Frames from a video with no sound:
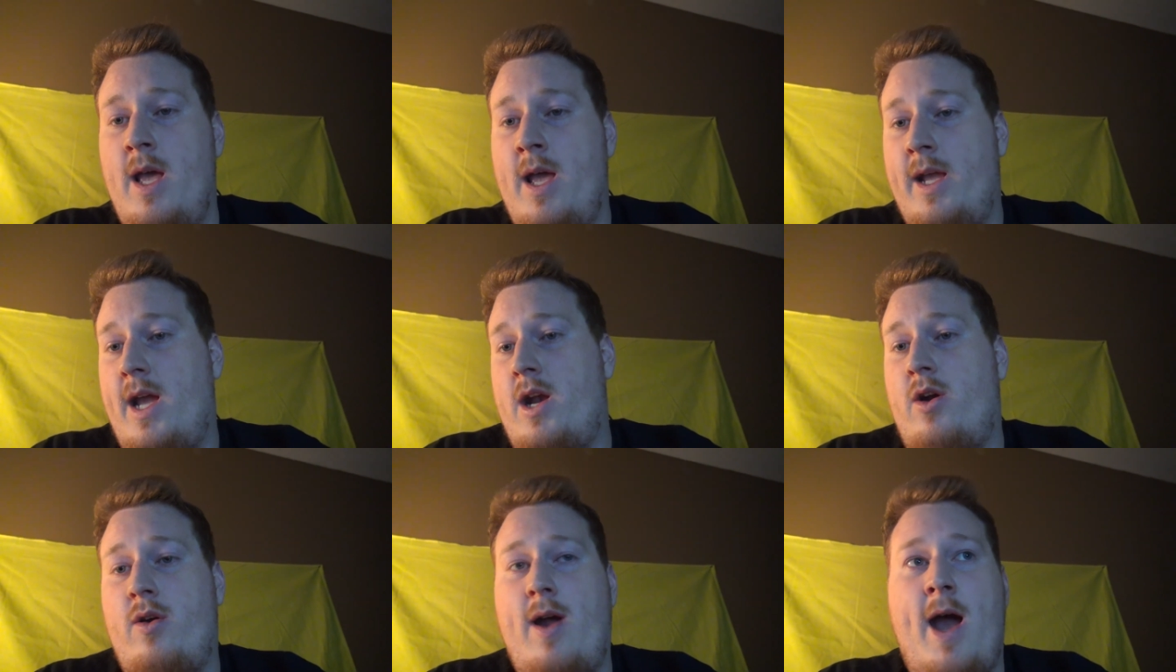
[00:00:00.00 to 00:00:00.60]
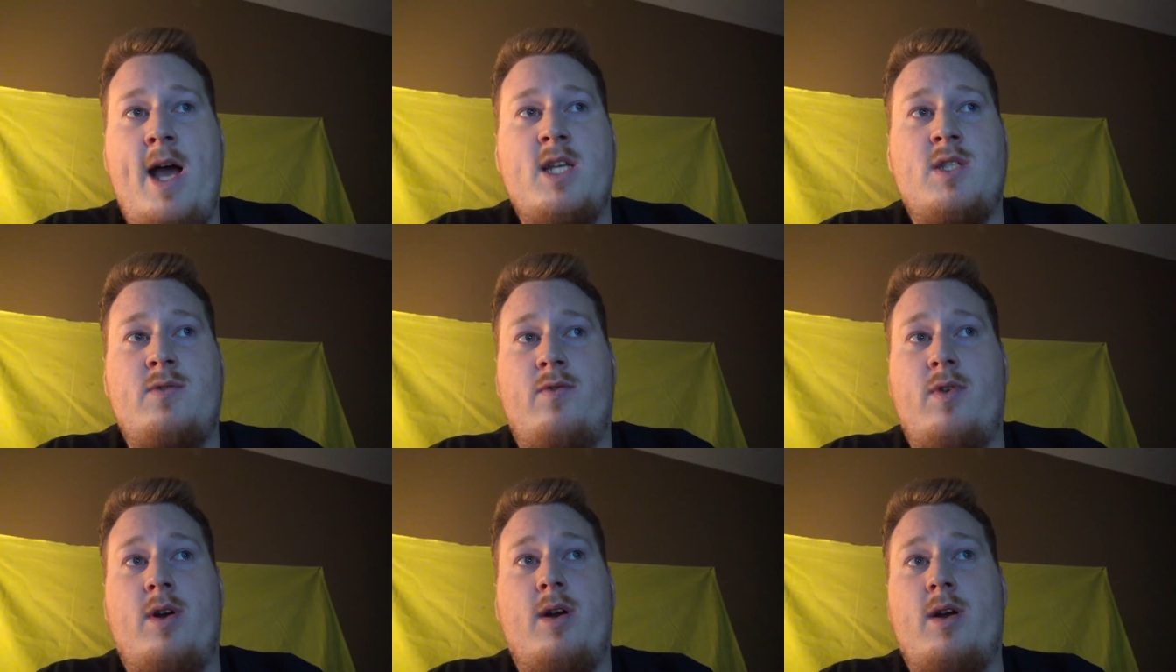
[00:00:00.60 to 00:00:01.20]
get harassed
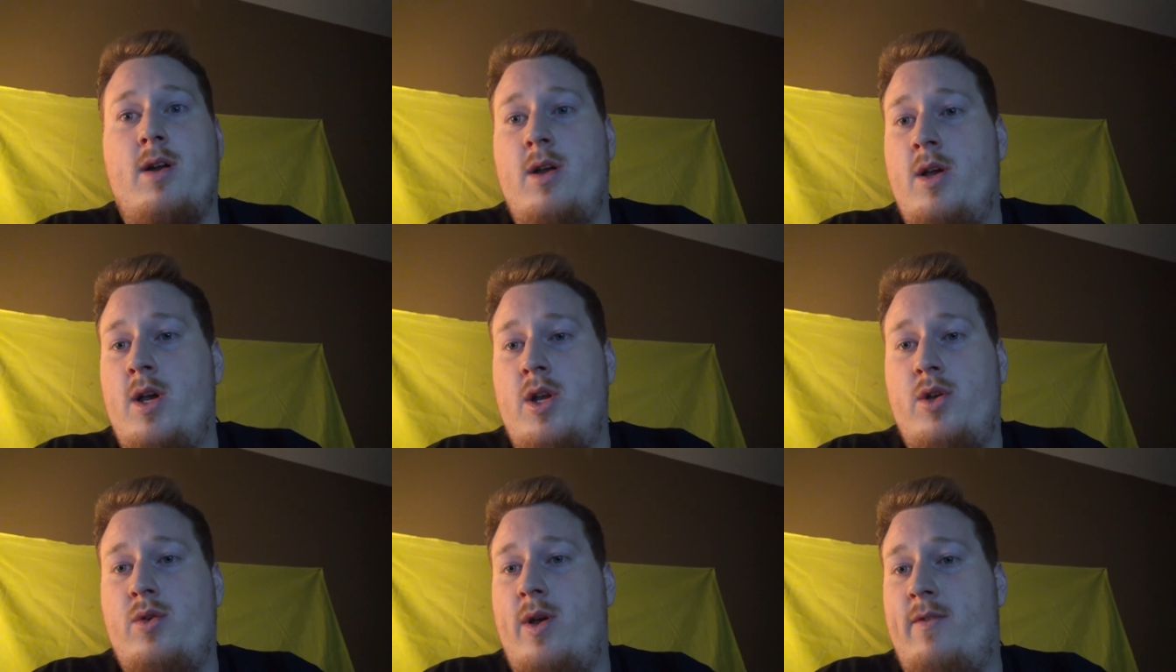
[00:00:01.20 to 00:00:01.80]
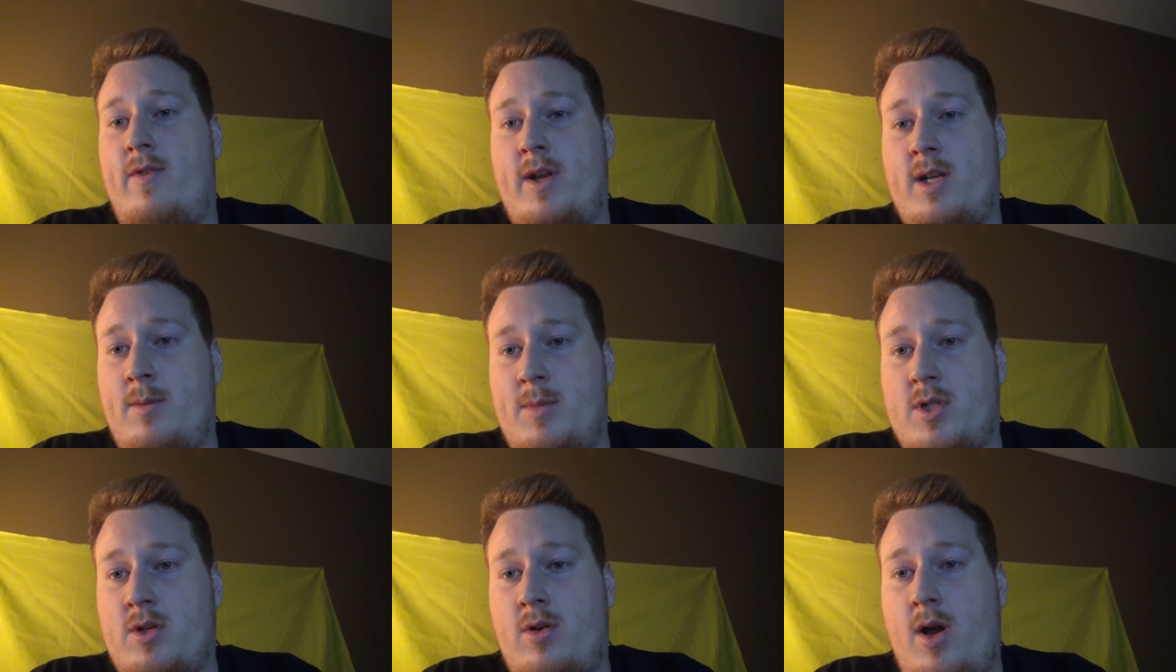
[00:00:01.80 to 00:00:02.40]
for doing
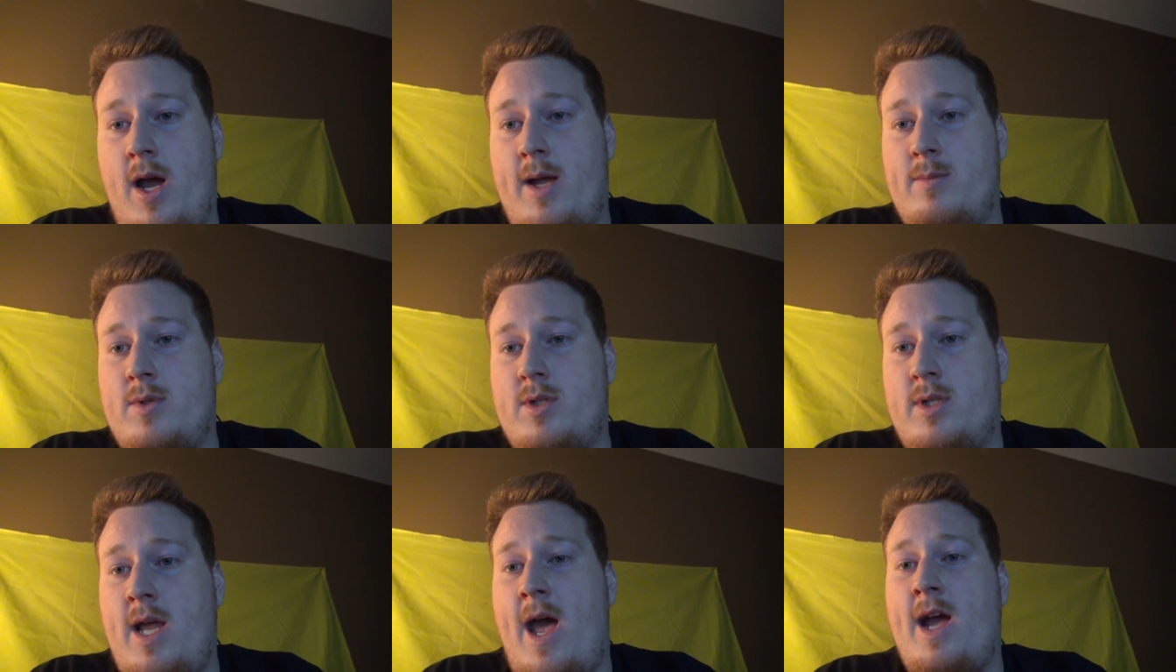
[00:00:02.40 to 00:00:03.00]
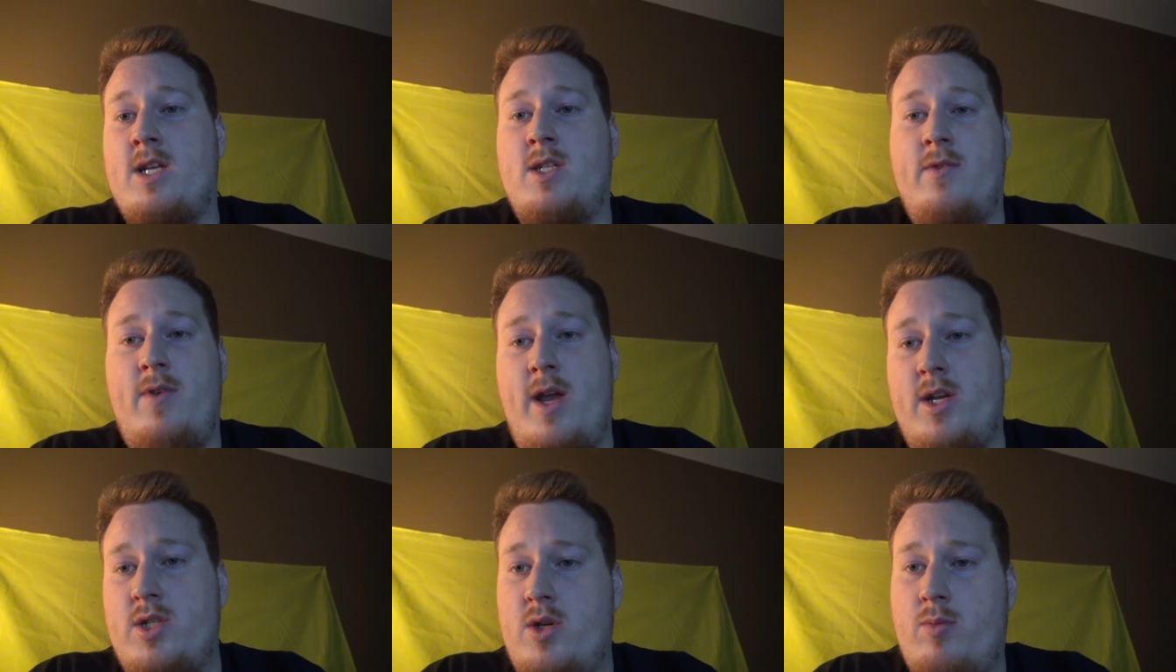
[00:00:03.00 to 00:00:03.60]
victimless crimes, tax
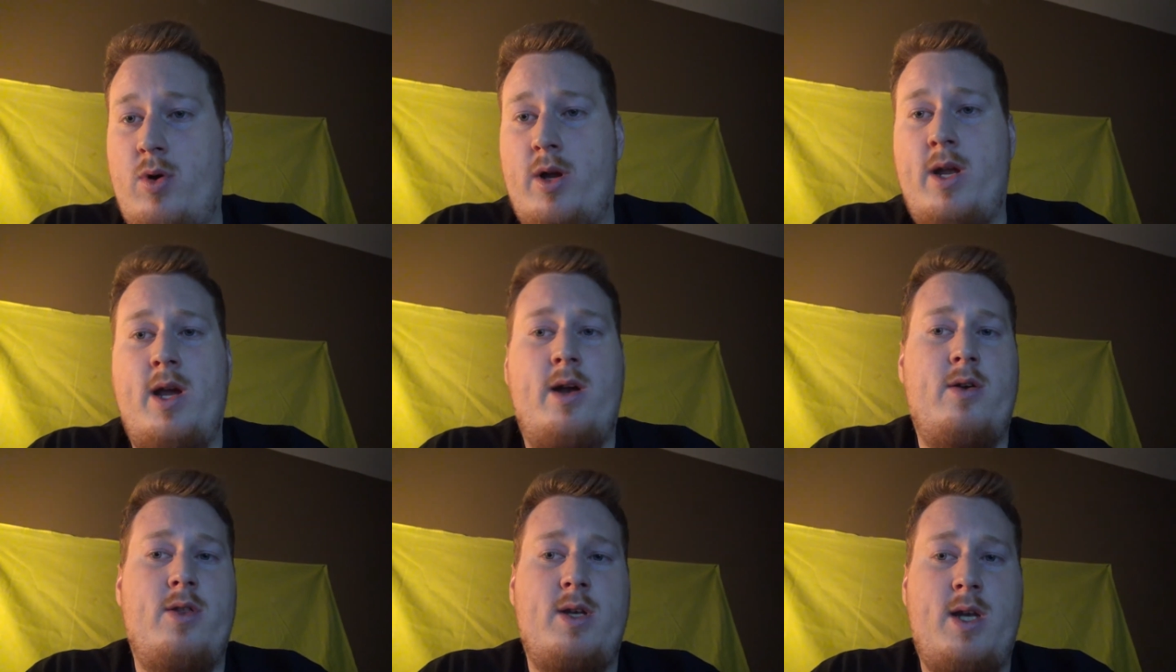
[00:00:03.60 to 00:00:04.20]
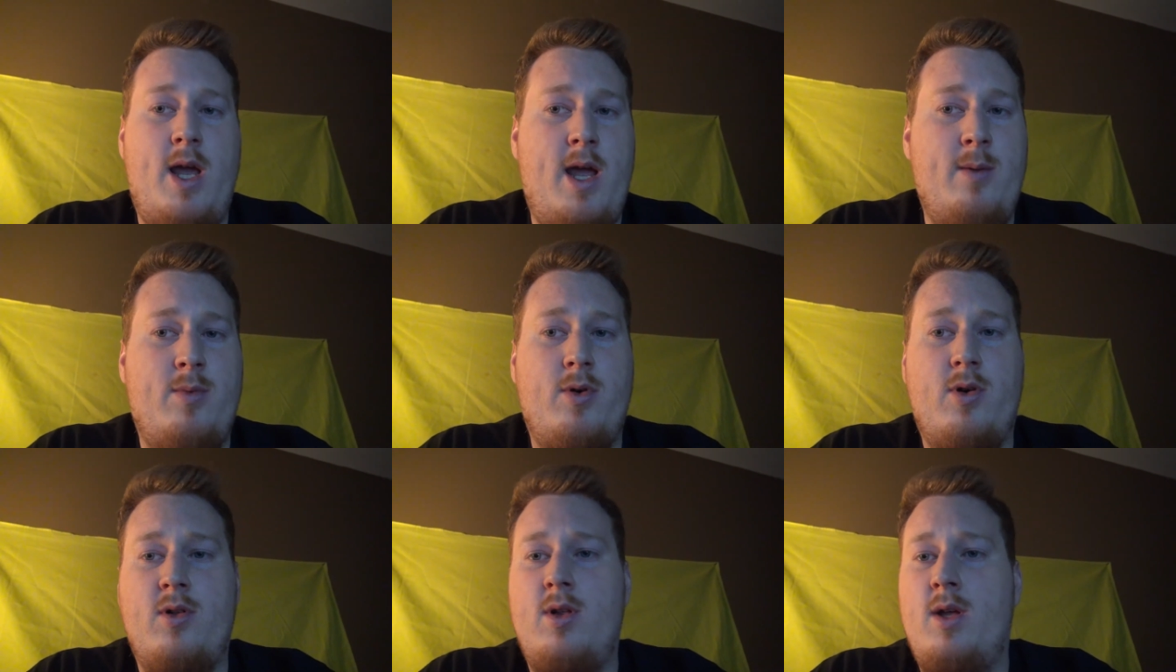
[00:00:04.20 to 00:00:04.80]
evasion, working under the
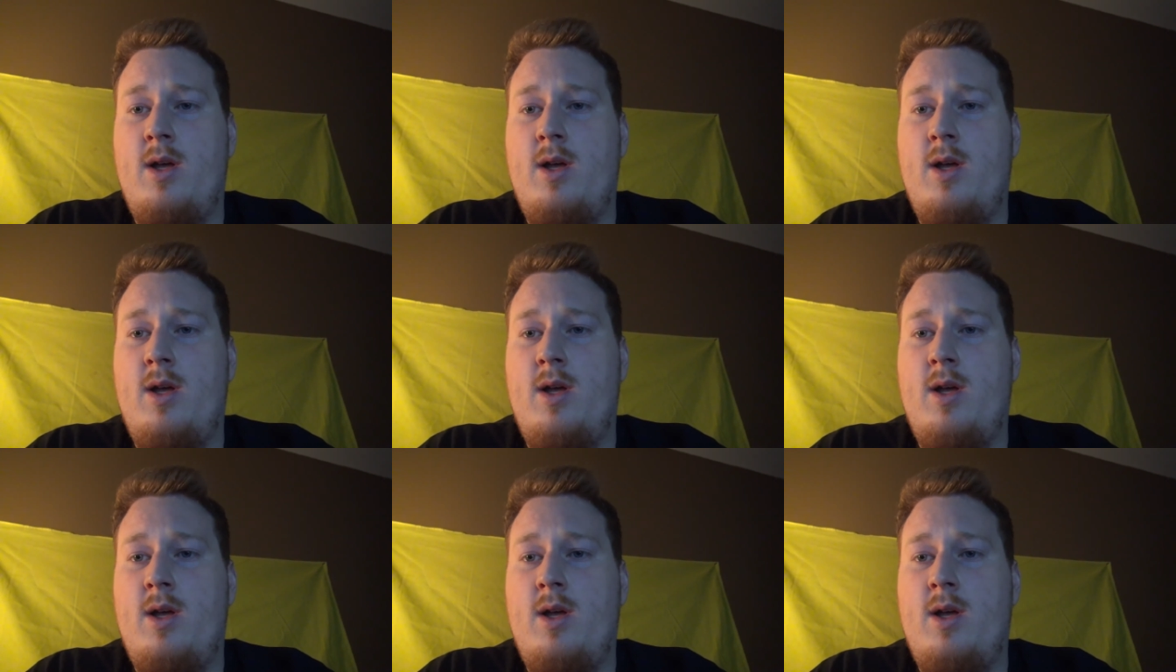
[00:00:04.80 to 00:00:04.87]
table.